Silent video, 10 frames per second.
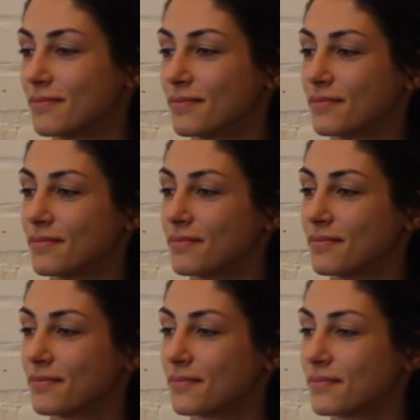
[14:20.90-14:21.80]

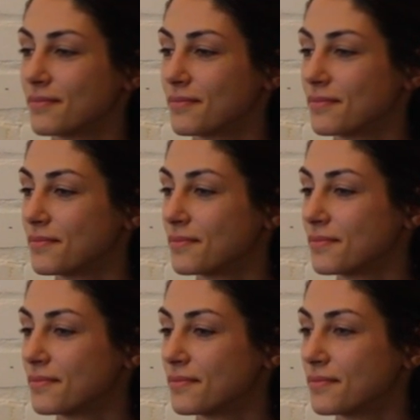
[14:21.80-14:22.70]

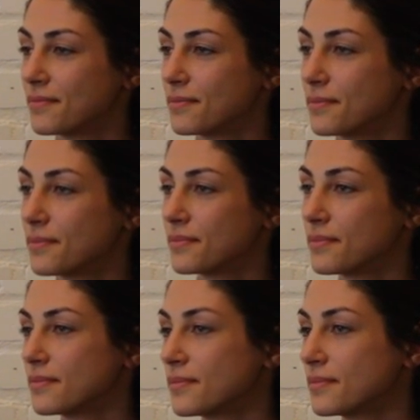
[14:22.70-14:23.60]

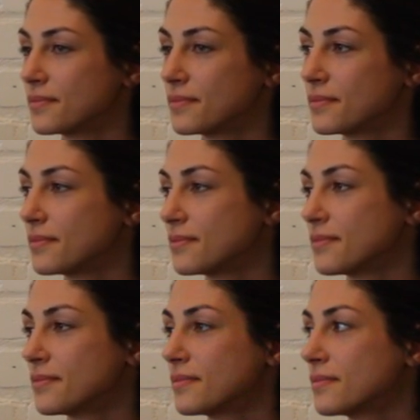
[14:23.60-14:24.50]

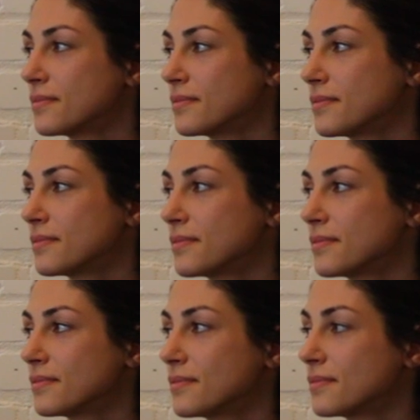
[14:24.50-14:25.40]

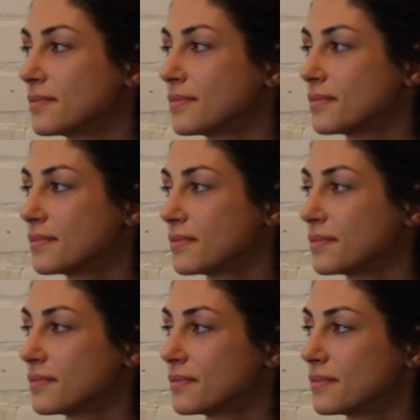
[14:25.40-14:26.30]

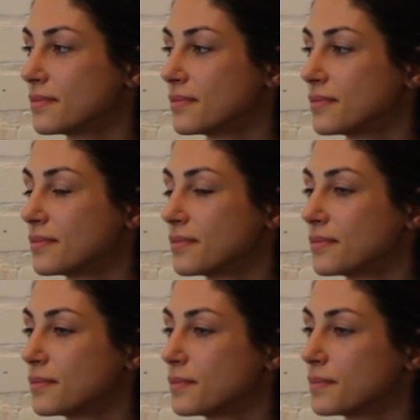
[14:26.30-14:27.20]

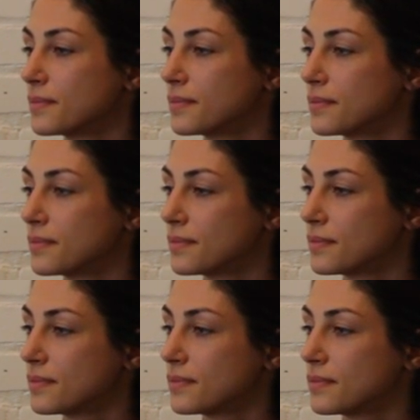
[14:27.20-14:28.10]

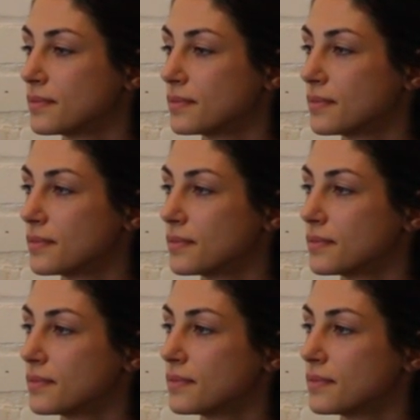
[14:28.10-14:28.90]
[no speech]